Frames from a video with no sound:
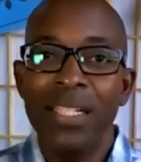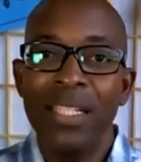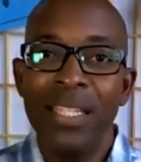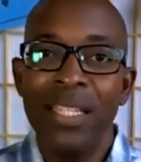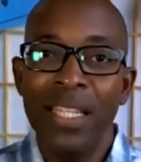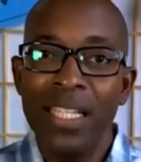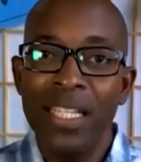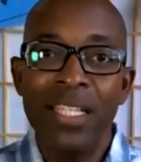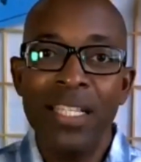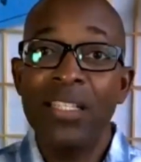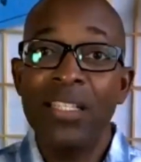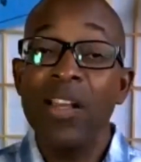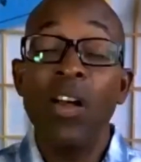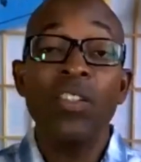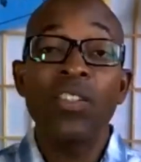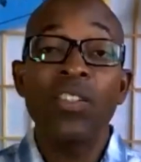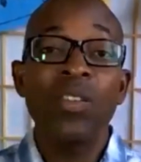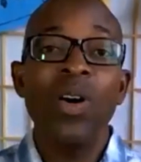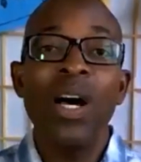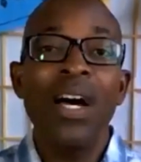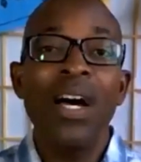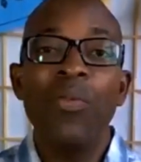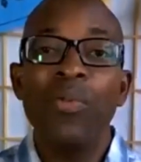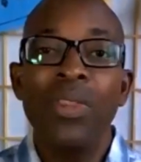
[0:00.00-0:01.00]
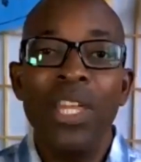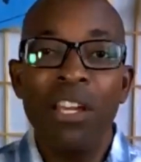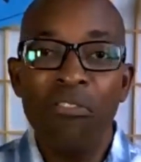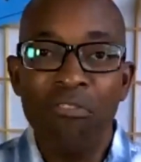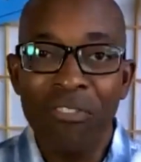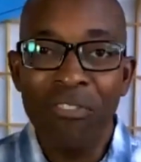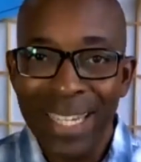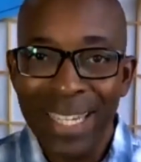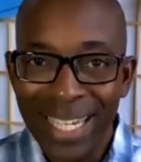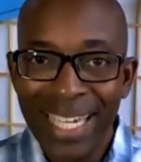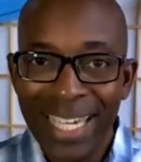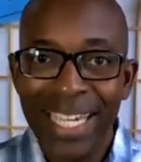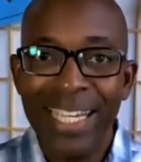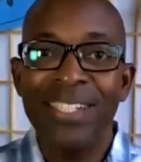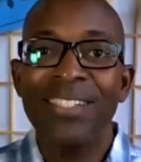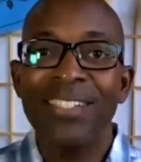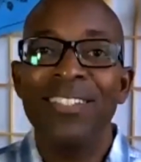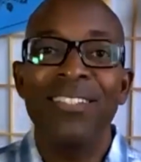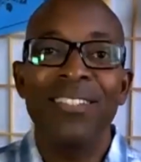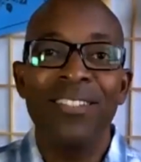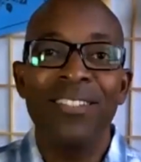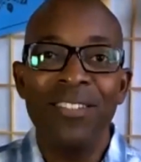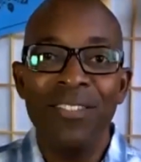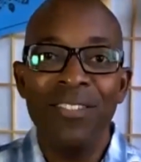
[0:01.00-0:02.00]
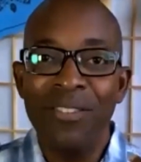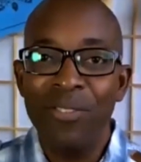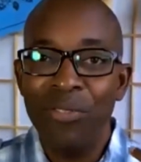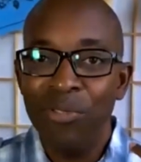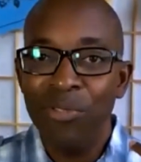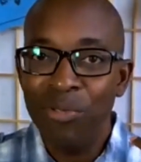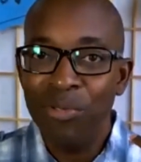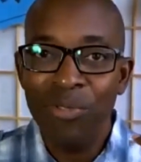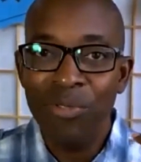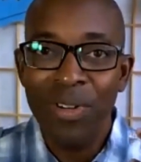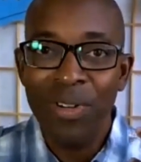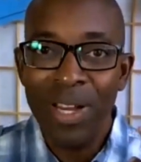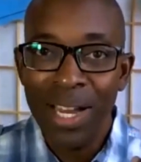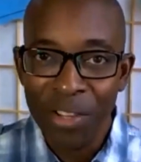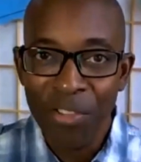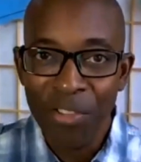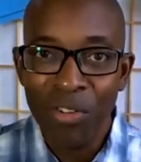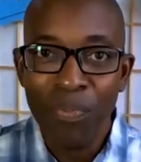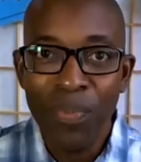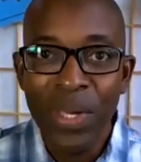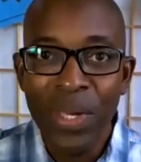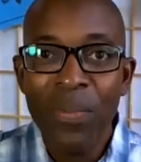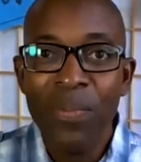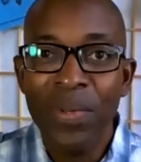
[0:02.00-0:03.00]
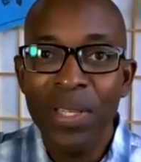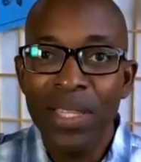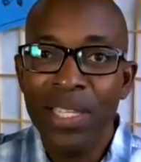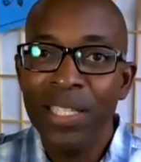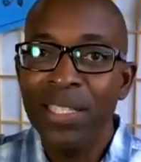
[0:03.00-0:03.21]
And this is also how they relate to other people.